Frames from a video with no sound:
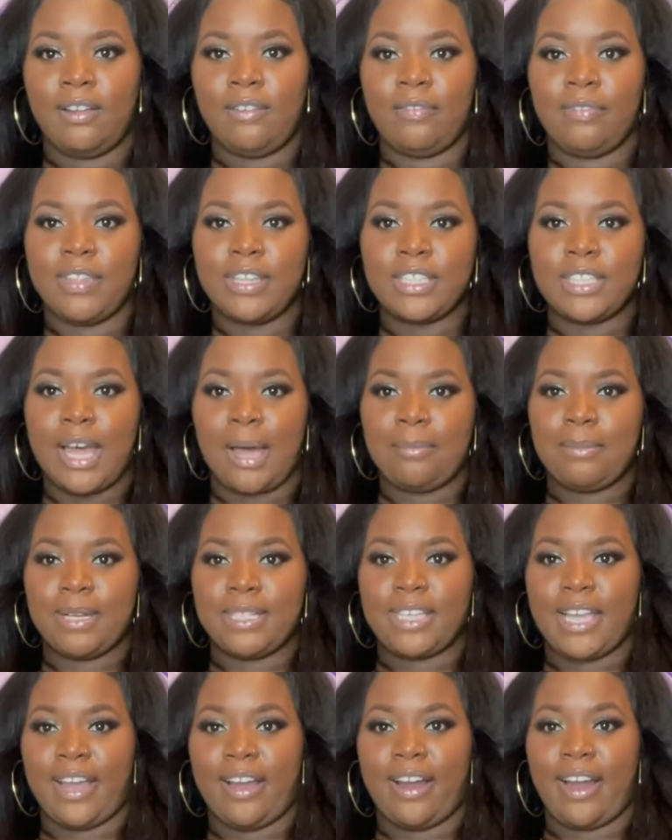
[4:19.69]
this how
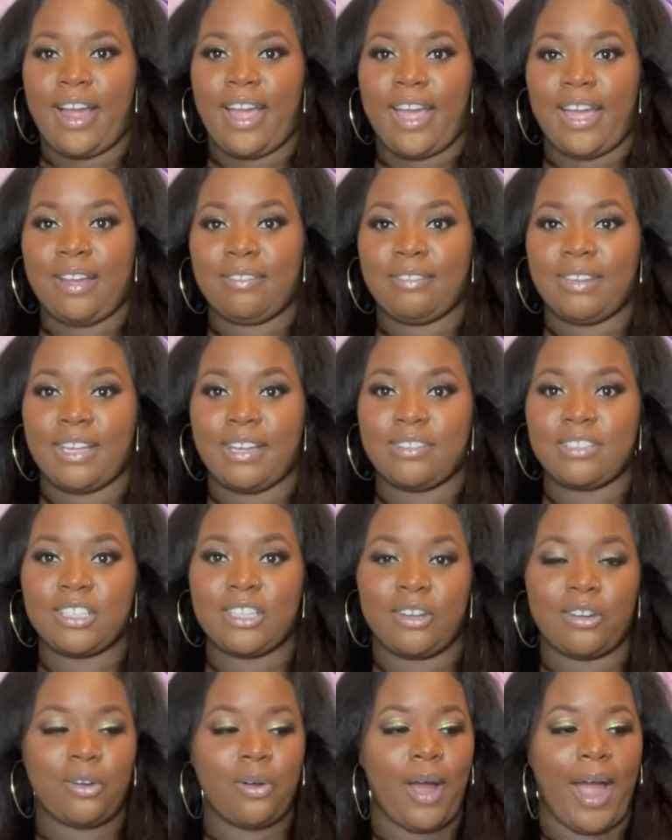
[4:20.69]
much hair I have left.
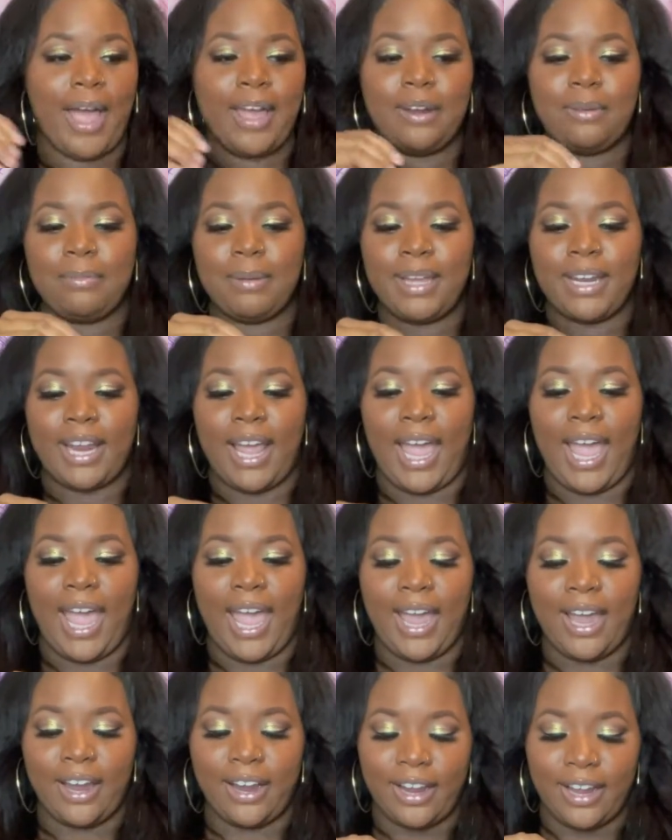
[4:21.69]
So quite a bit of
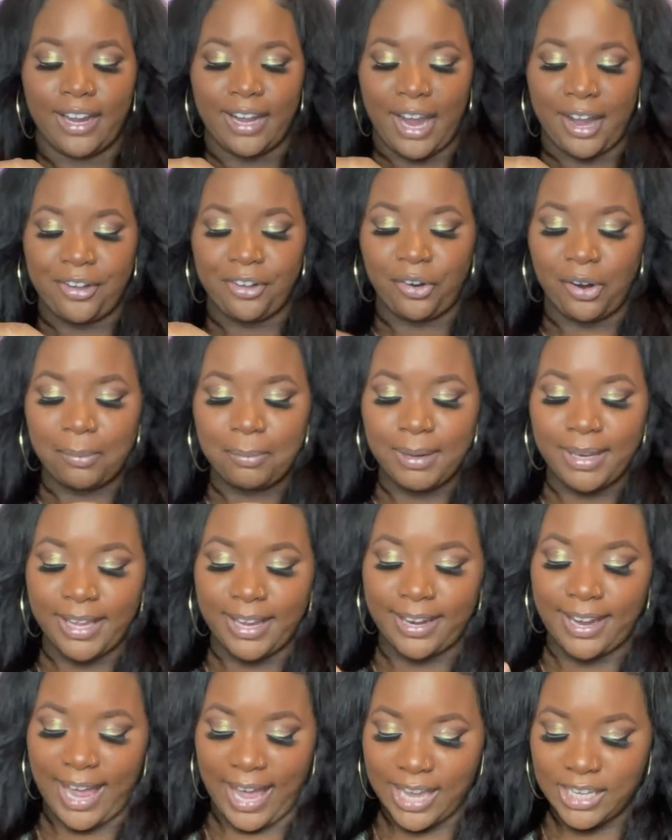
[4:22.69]
hair, and I
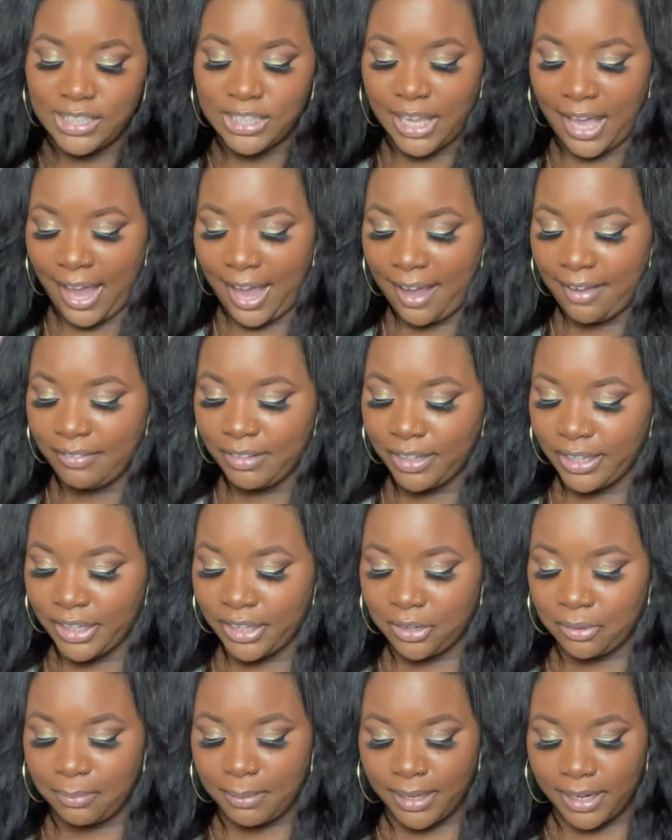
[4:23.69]
normally like to have a
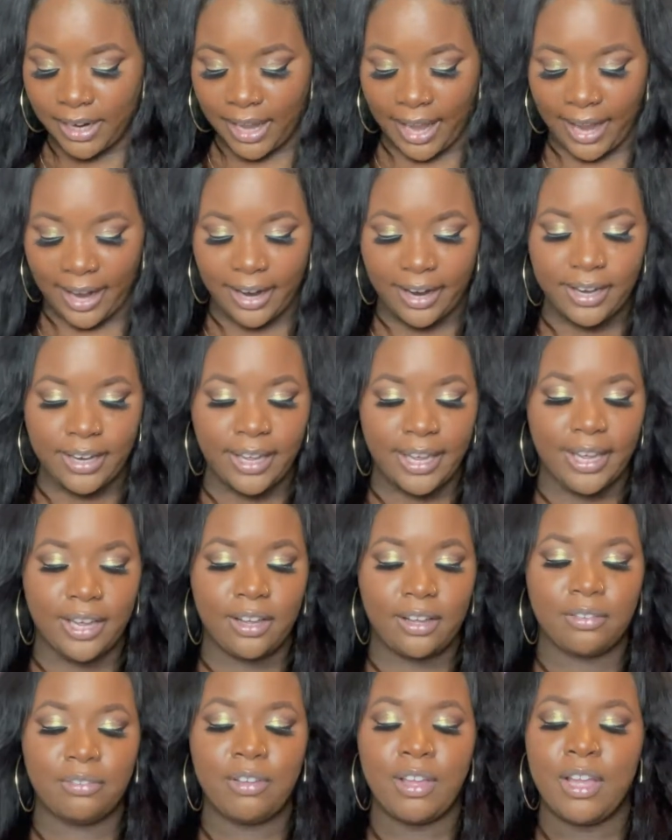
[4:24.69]
little bit of hair
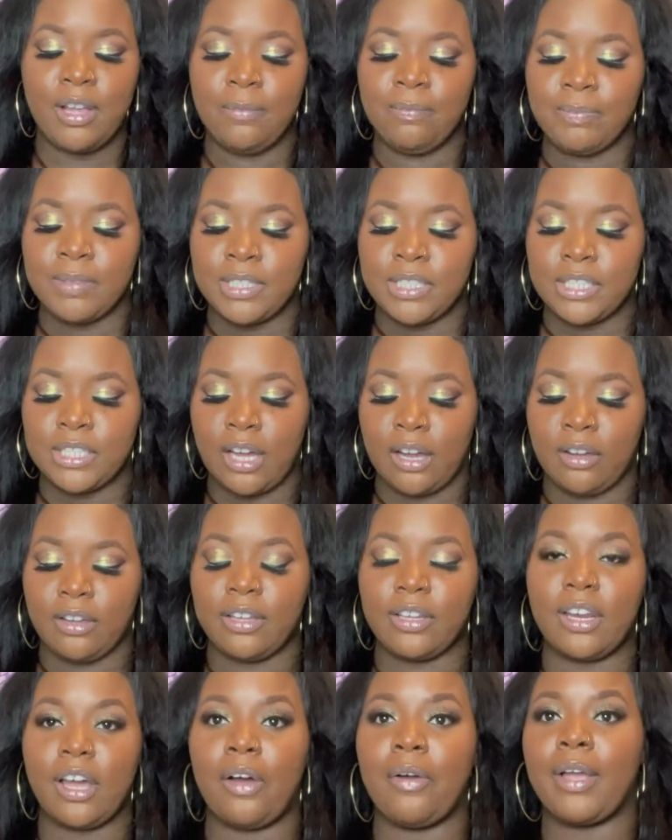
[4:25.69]
left. So,
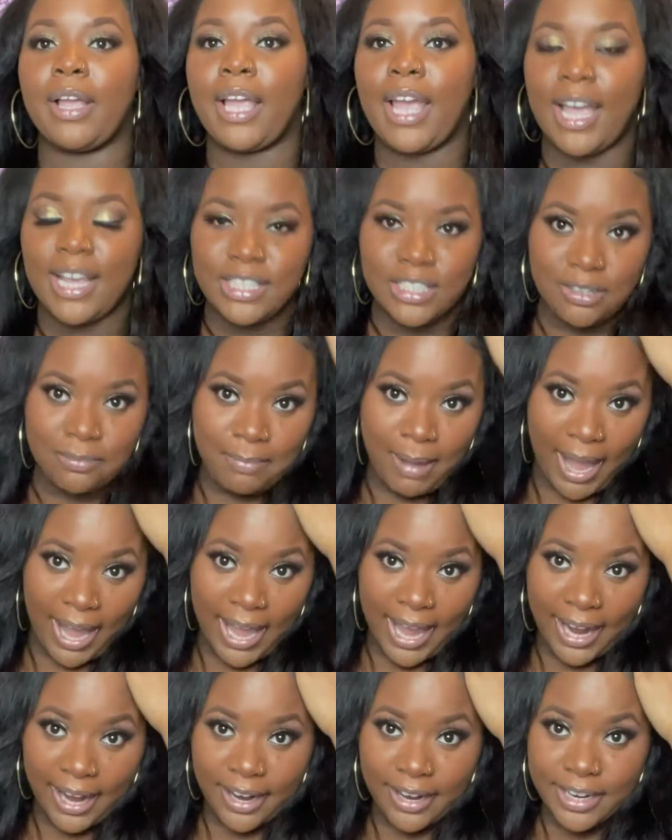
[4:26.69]
you know, in case if my
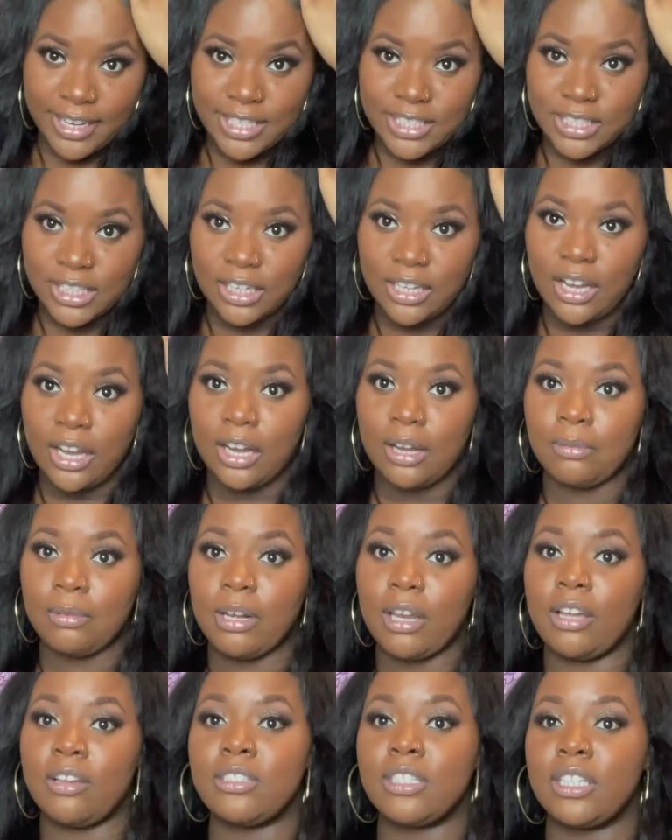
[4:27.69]
hair isn't
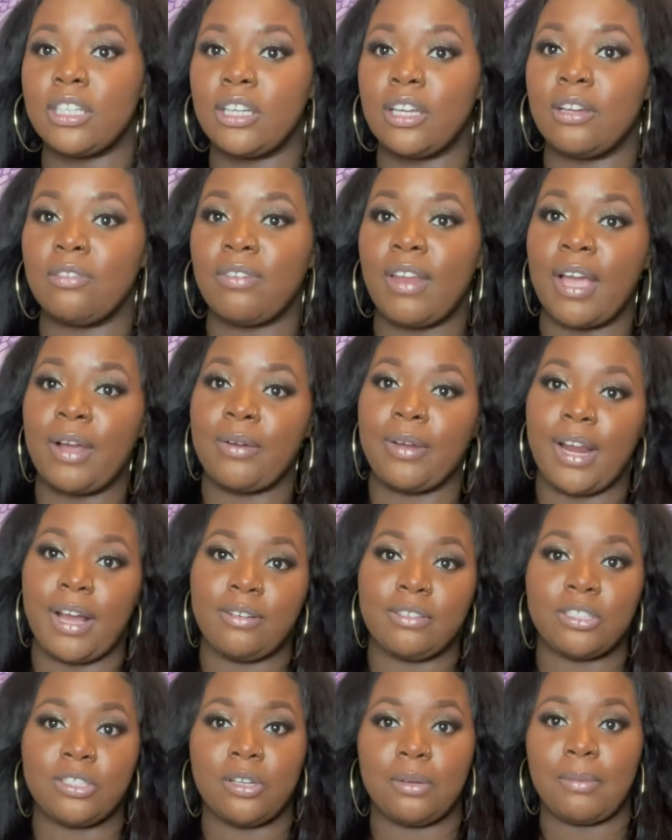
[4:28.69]
close enough, like when I
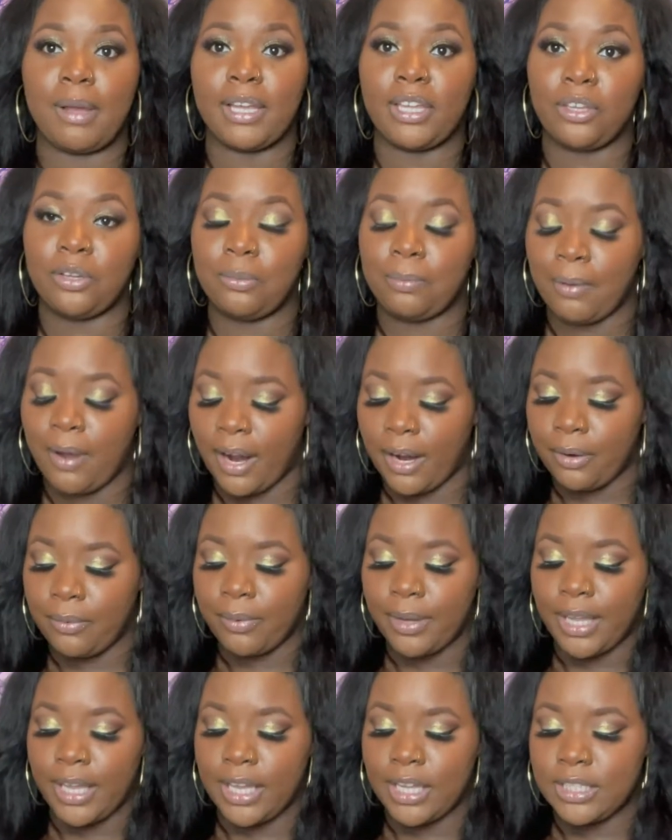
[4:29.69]
was doing my U-part
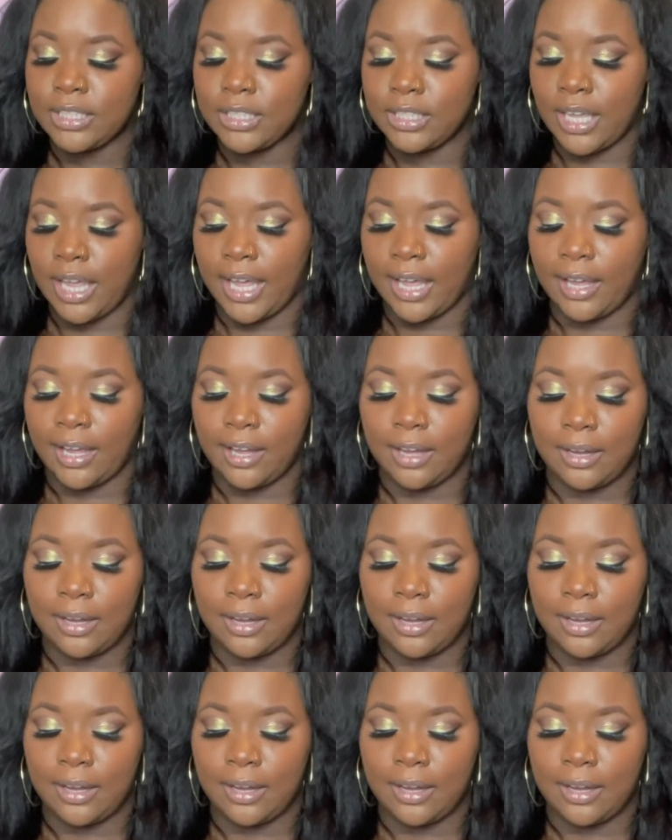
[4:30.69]
wigs, that